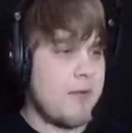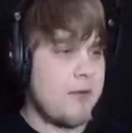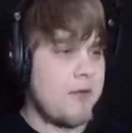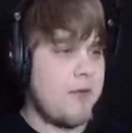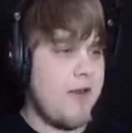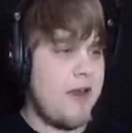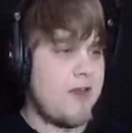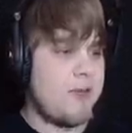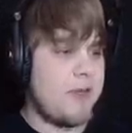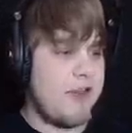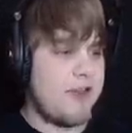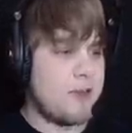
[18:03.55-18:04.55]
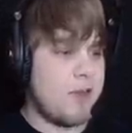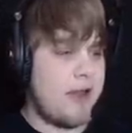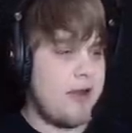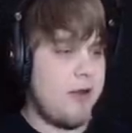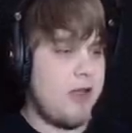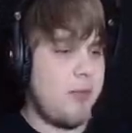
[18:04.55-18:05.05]
So that is
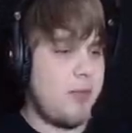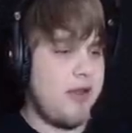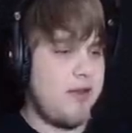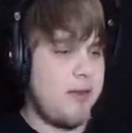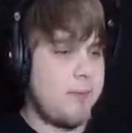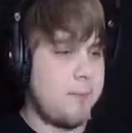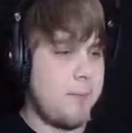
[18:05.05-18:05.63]
frustrating me a bit.